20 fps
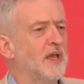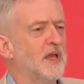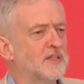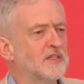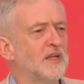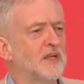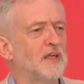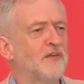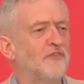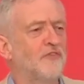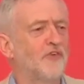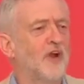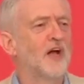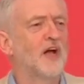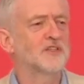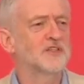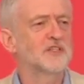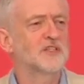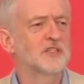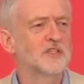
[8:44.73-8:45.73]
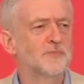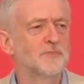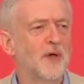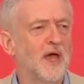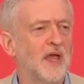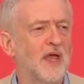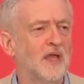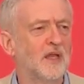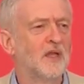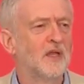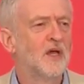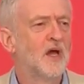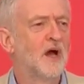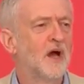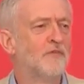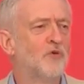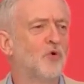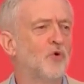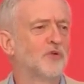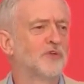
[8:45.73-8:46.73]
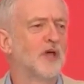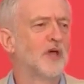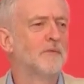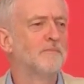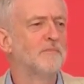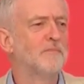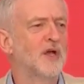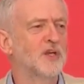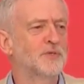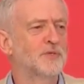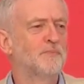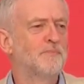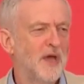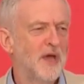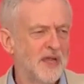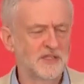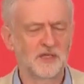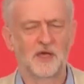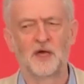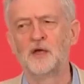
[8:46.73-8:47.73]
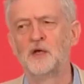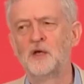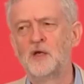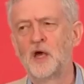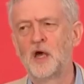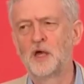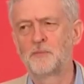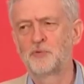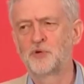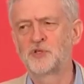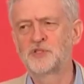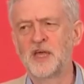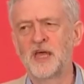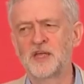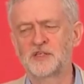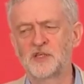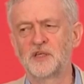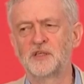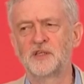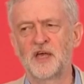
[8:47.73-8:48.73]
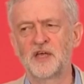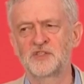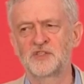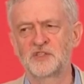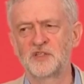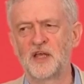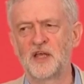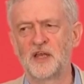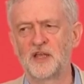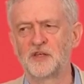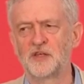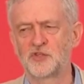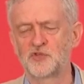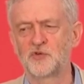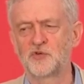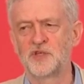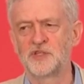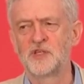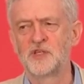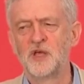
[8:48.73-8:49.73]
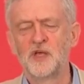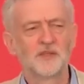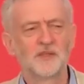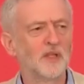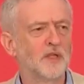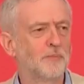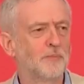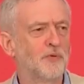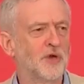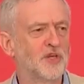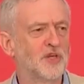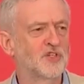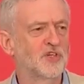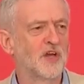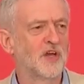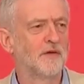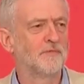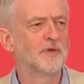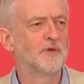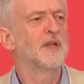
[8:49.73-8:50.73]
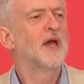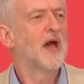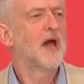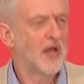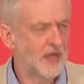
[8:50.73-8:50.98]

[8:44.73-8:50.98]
Italy, France, and Spain have all done much better at protecting their steel industries than the British government?